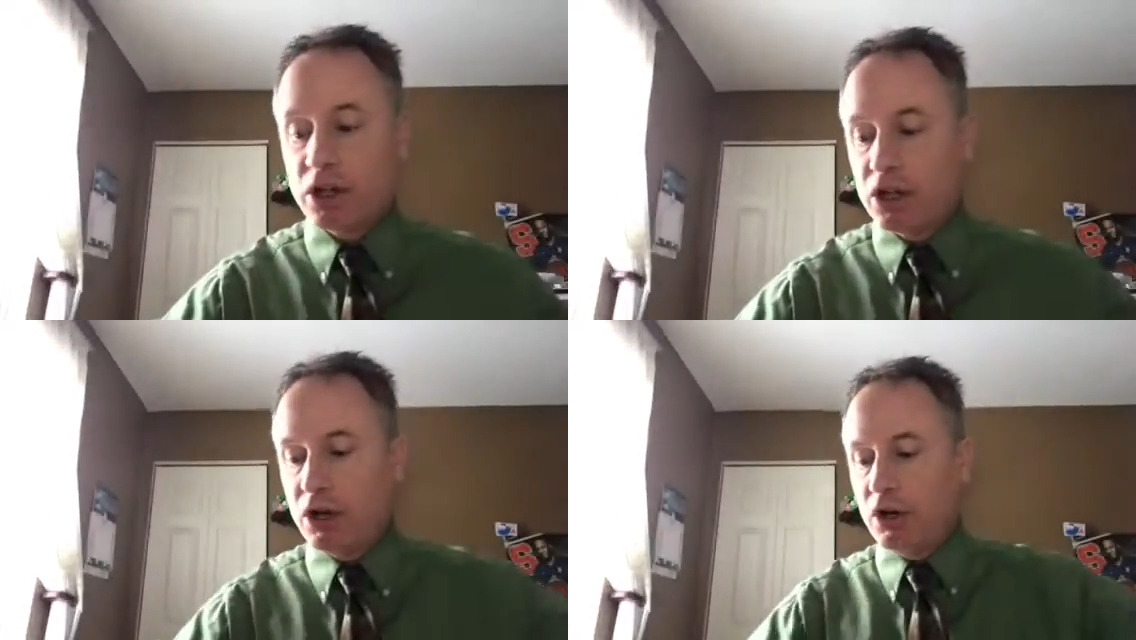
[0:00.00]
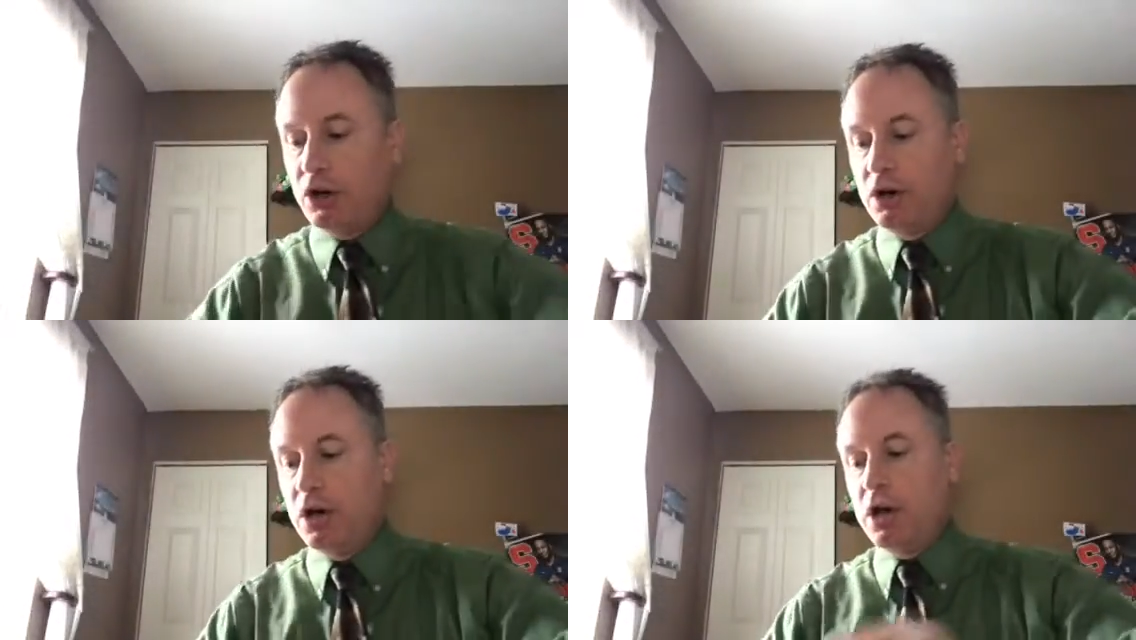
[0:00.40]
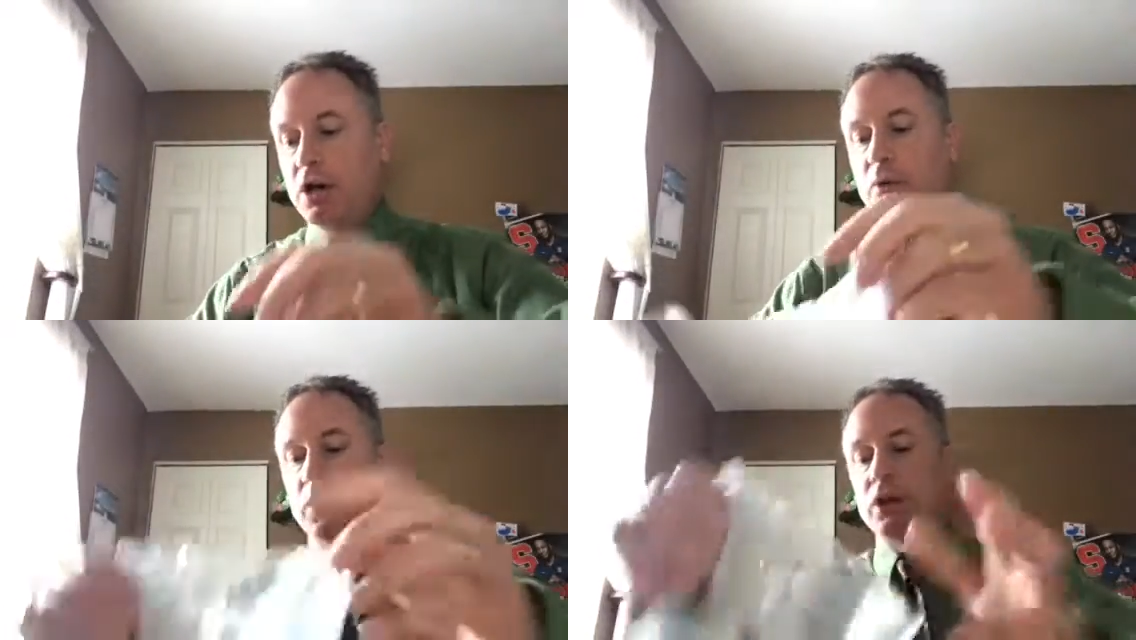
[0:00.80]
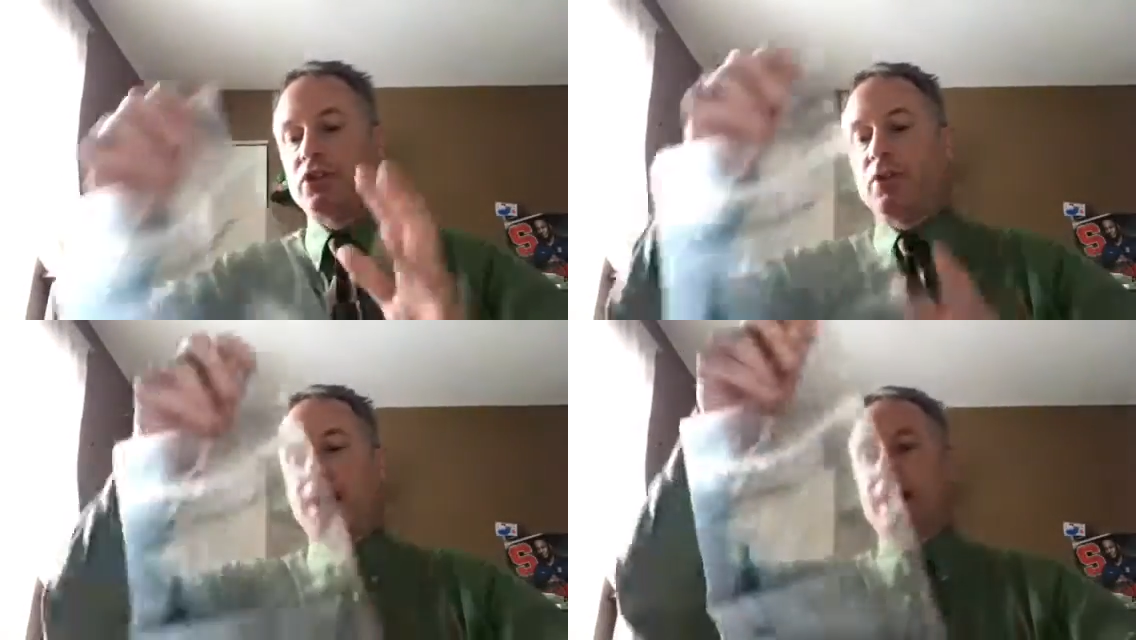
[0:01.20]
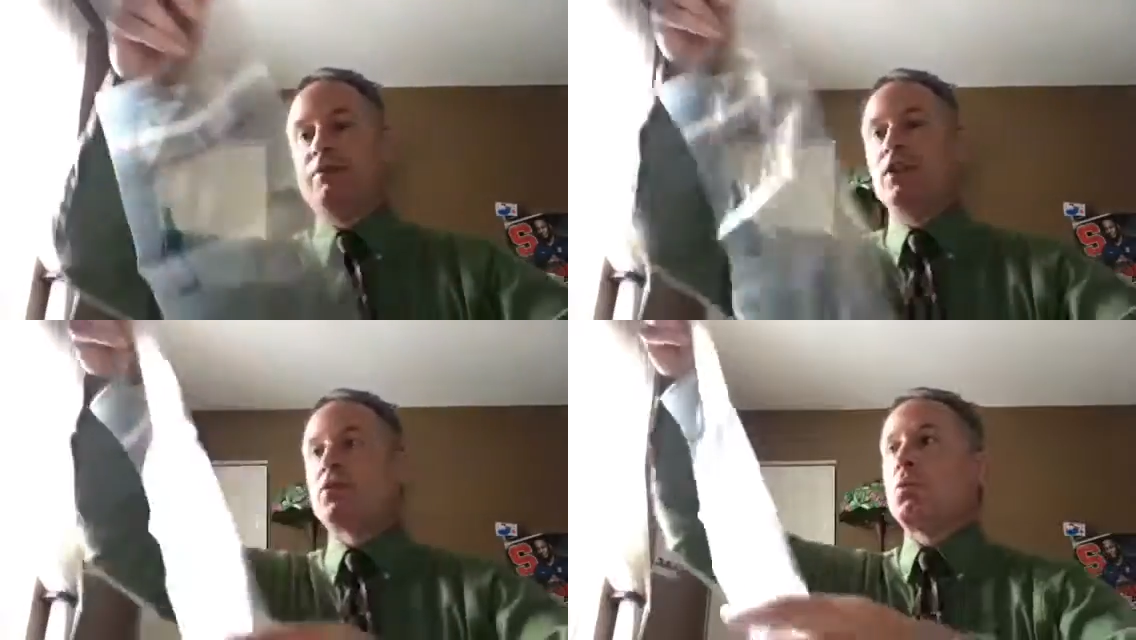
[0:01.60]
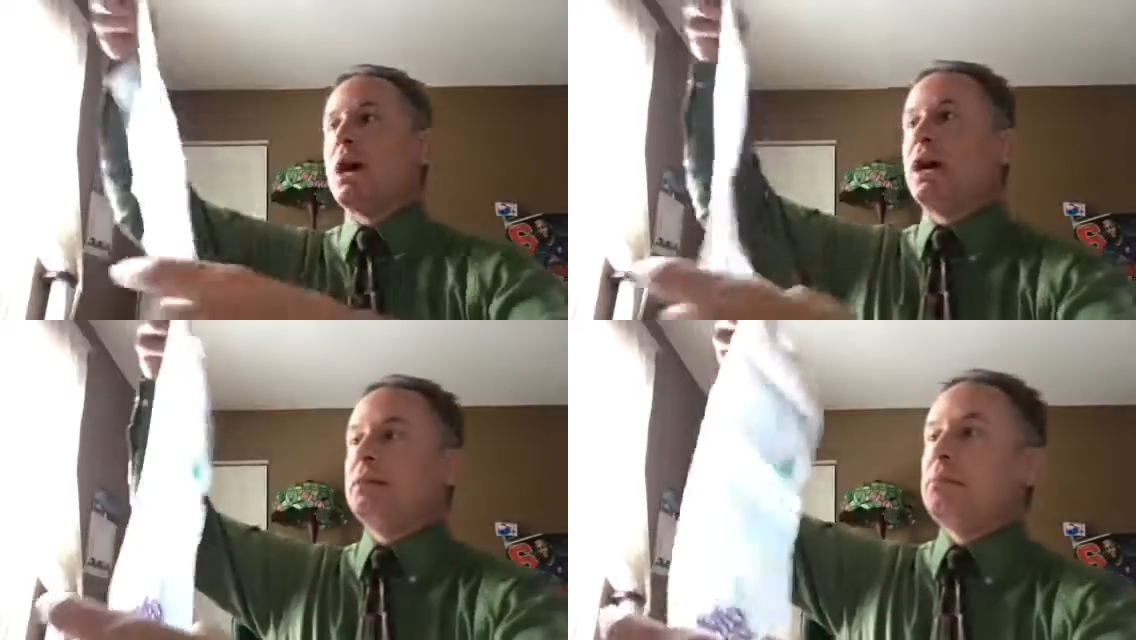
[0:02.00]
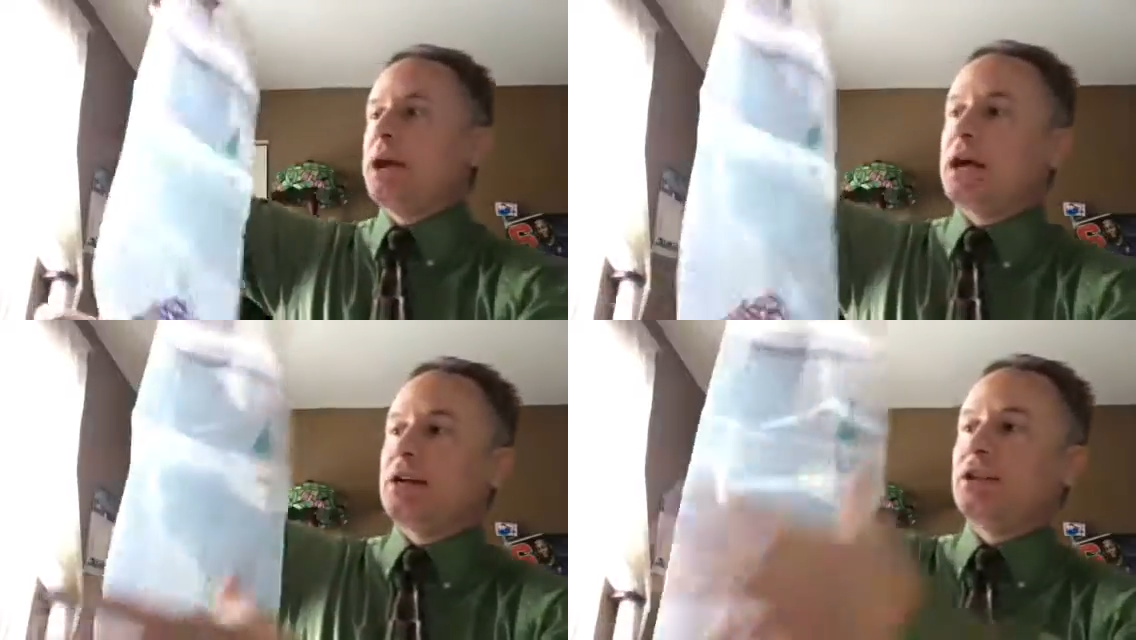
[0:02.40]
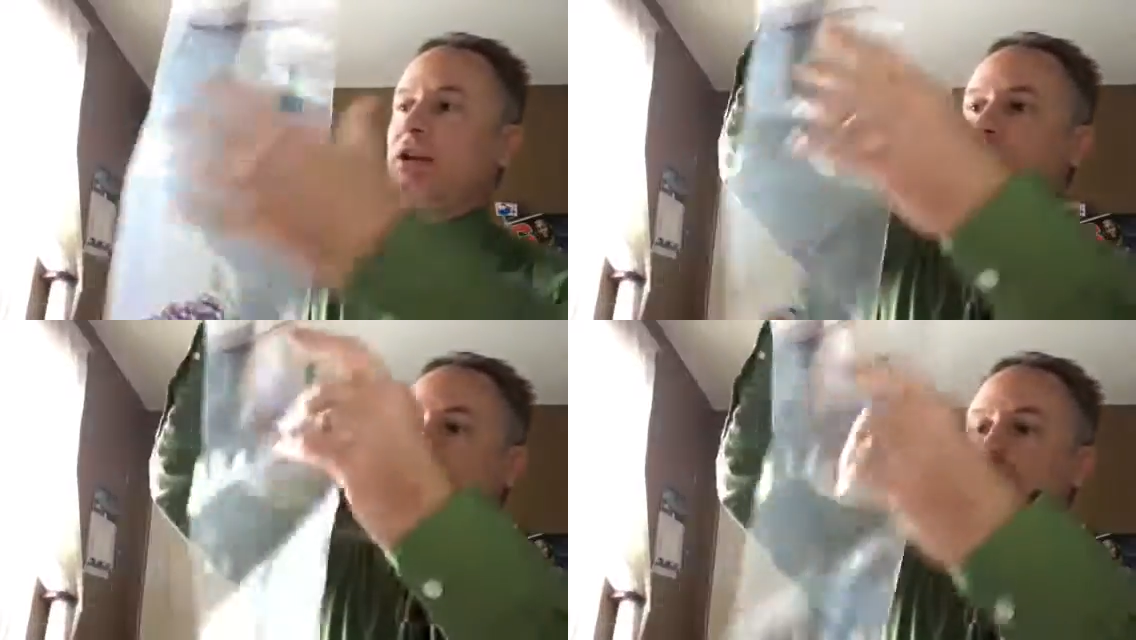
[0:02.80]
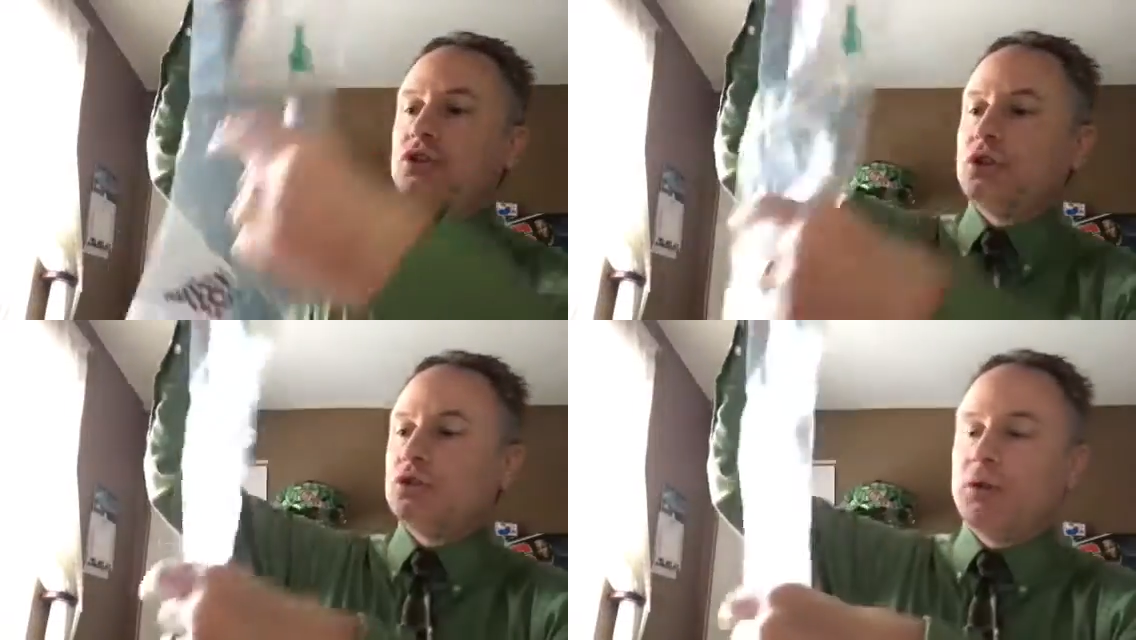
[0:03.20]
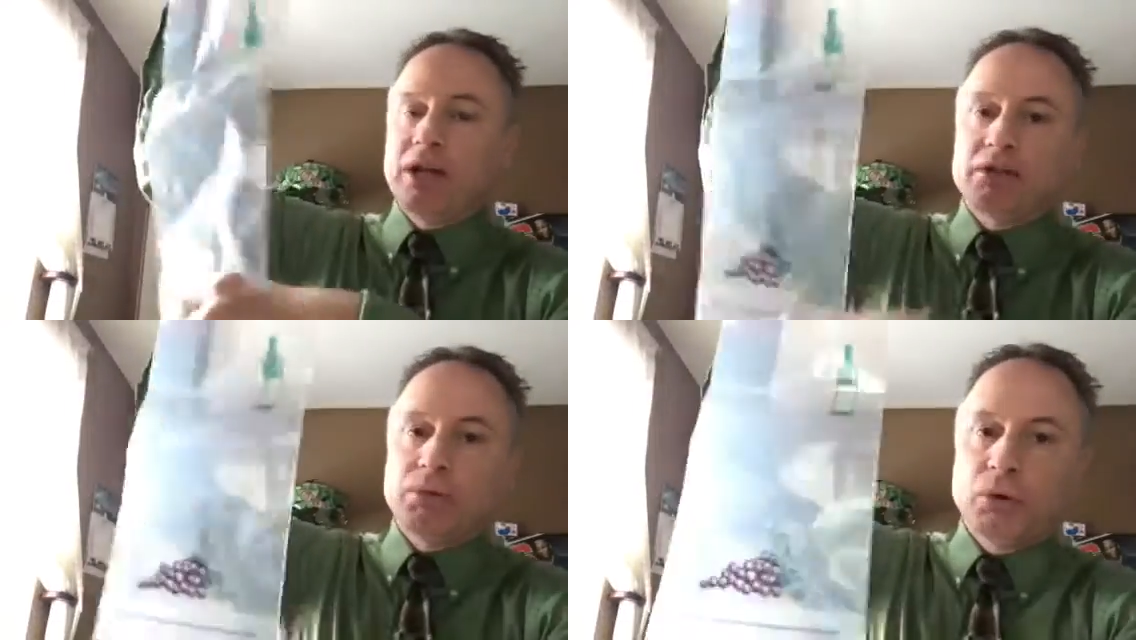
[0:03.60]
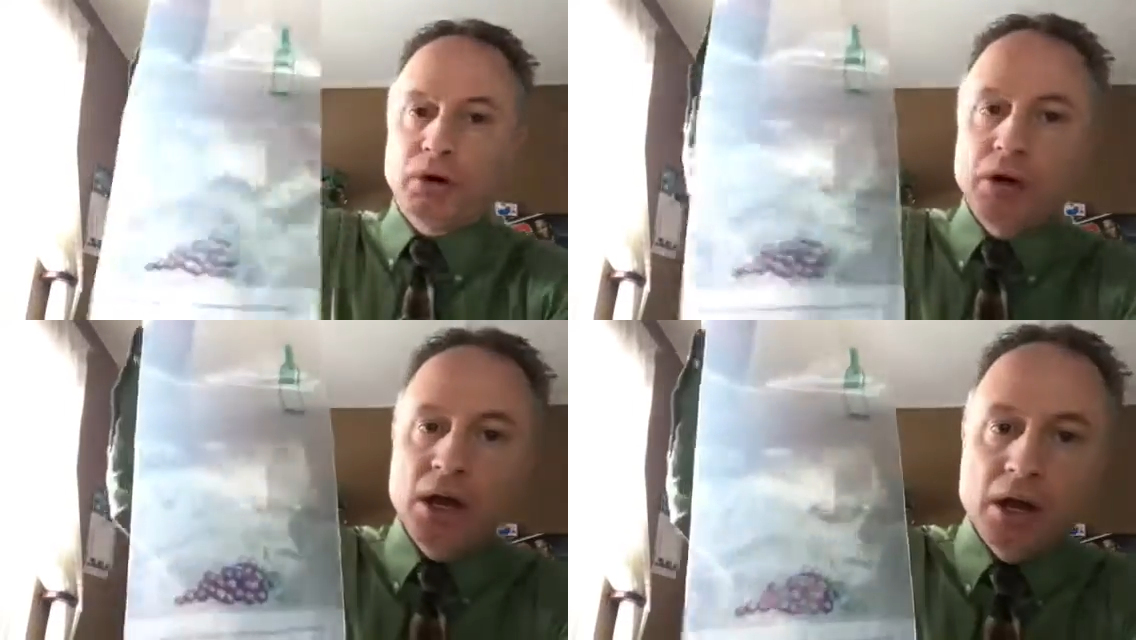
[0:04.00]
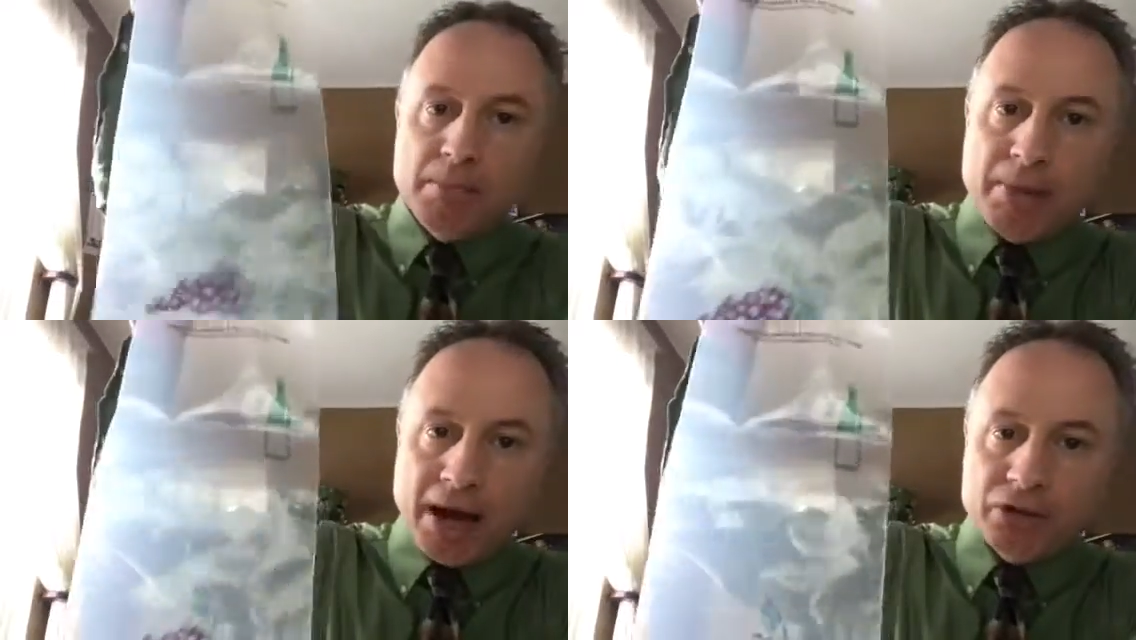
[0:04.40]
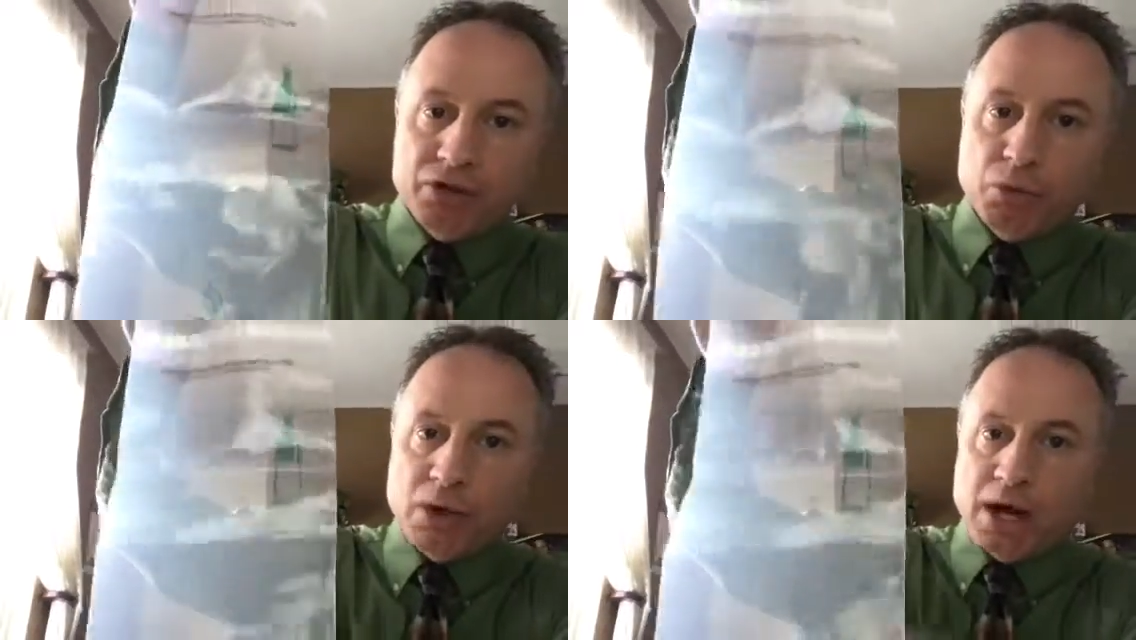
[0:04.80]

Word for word: secure. We also have this wine bag that allows you to transport bottles of